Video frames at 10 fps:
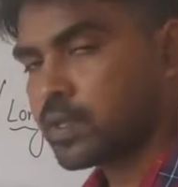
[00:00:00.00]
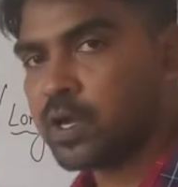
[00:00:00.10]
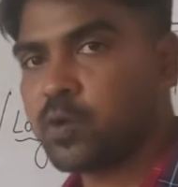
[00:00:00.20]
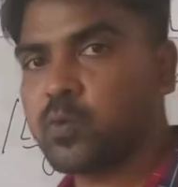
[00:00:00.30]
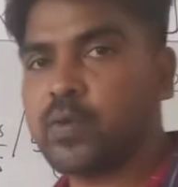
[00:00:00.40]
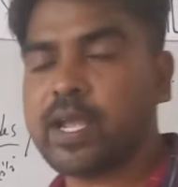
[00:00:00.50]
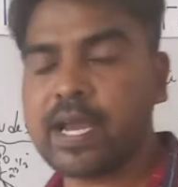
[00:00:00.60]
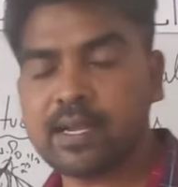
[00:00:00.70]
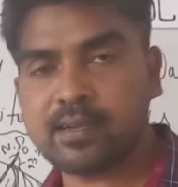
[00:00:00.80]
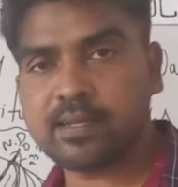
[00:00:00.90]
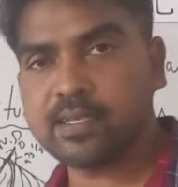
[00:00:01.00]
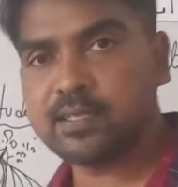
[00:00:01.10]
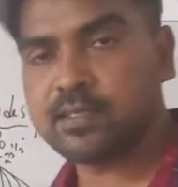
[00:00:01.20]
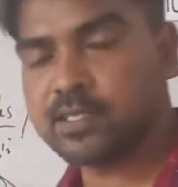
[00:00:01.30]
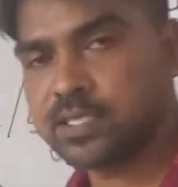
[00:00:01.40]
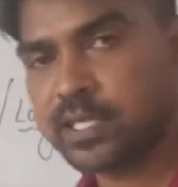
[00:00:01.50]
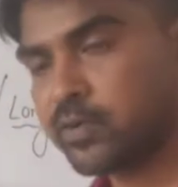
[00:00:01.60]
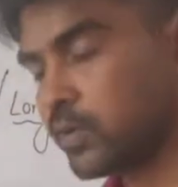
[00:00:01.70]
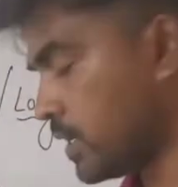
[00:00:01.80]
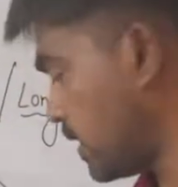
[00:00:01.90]
how we had
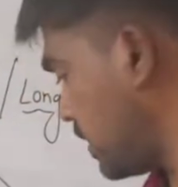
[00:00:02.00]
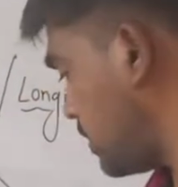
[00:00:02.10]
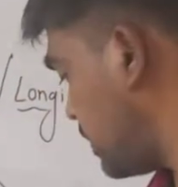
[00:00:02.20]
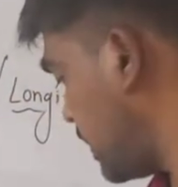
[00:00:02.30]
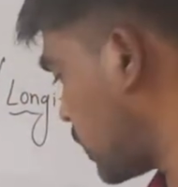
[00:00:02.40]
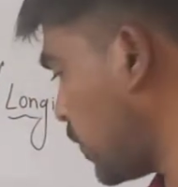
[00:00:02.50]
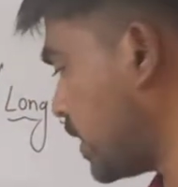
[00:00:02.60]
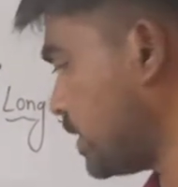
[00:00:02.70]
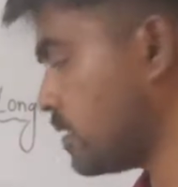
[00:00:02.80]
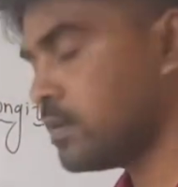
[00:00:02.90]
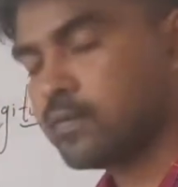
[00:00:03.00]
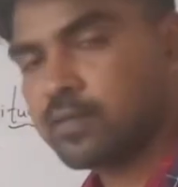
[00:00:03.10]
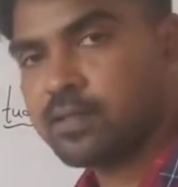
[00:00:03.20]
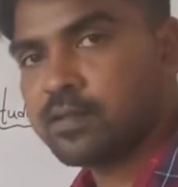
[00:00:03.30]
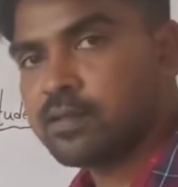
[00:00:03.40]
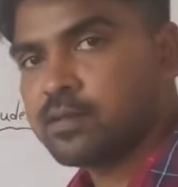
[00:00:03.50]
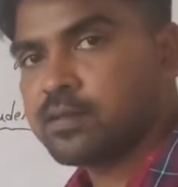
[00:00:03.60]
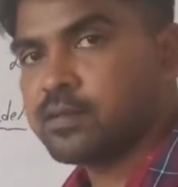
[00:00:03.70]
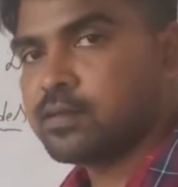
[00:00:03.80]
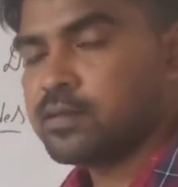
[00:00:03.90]
0 degree equator,
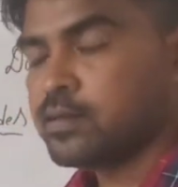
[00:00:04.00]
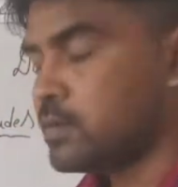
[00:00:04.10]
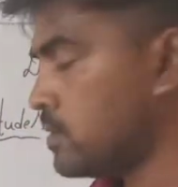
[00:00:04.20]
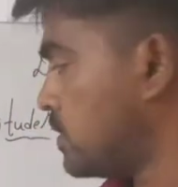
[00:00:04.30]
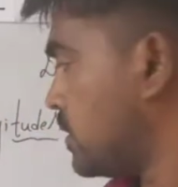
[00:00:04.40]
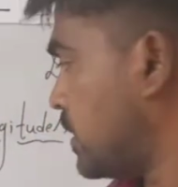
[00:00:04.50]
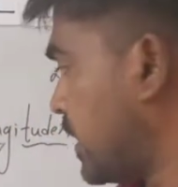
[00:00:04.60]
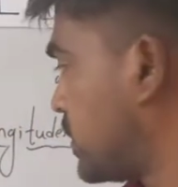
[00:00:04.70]
like